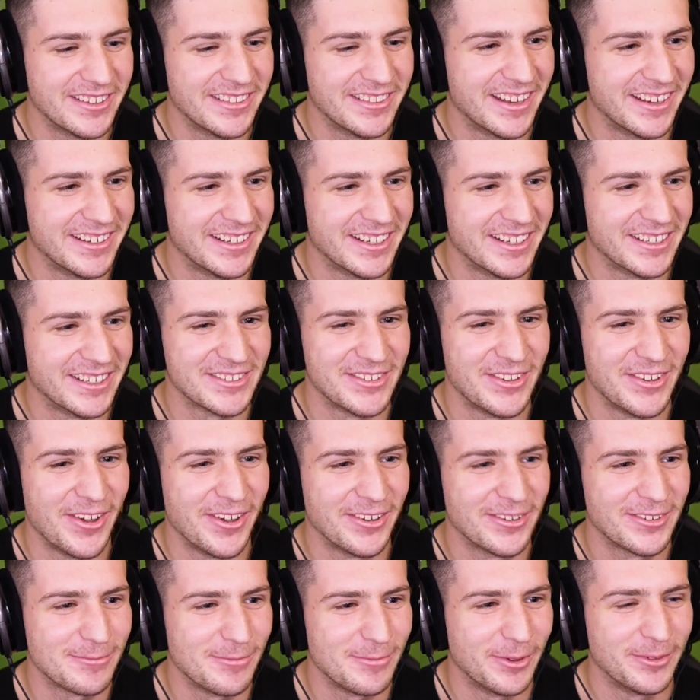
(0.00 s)
then I guess
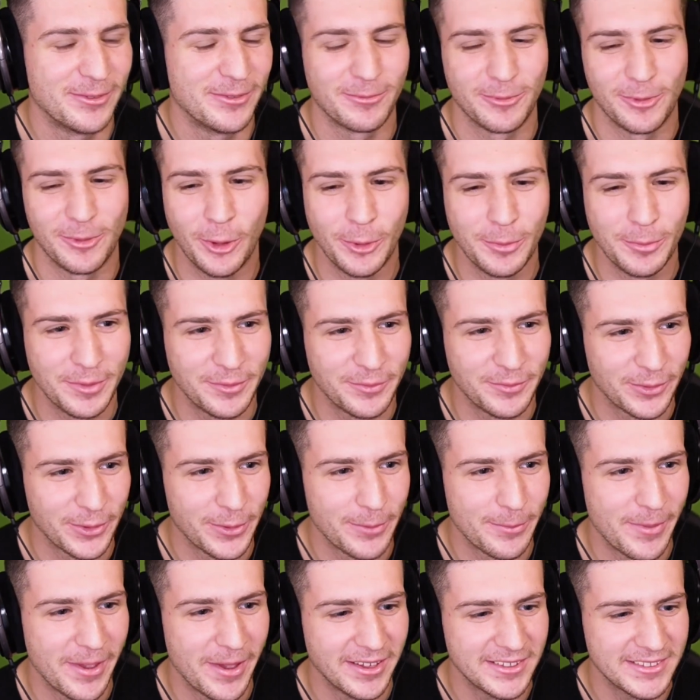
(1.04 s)
not, but we're hoping for
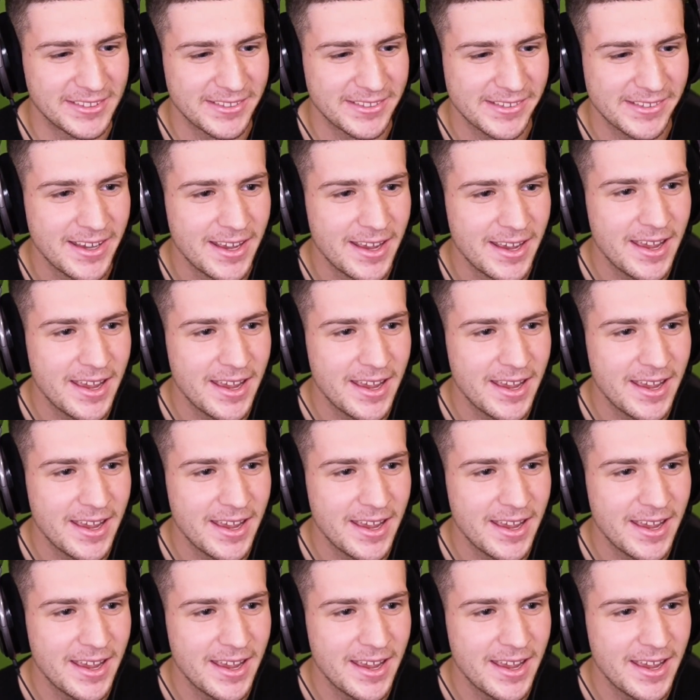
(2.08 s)
the best.